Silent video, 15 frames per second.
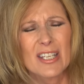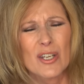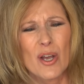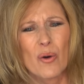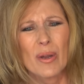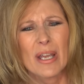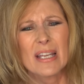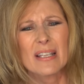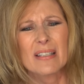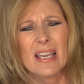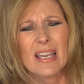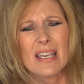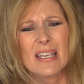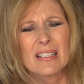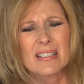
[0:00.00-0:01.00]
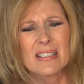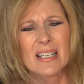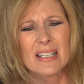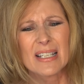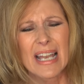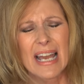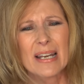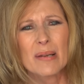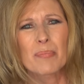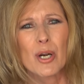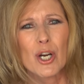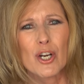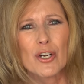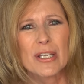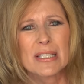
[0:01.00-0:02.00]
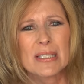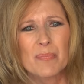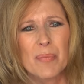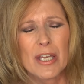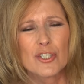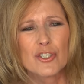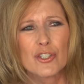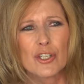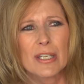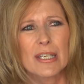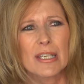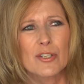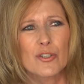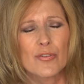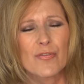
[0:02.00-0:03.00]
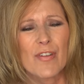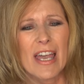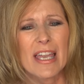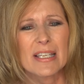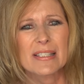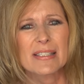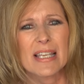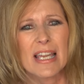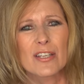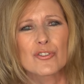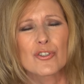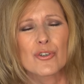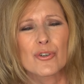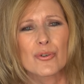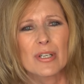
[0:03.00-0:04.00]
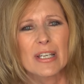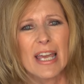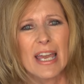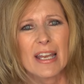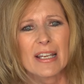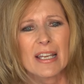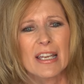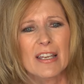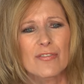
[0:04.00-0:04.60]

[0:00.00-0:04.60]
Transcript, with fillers: you know, it's going to kind of burn, especially your face and your neck.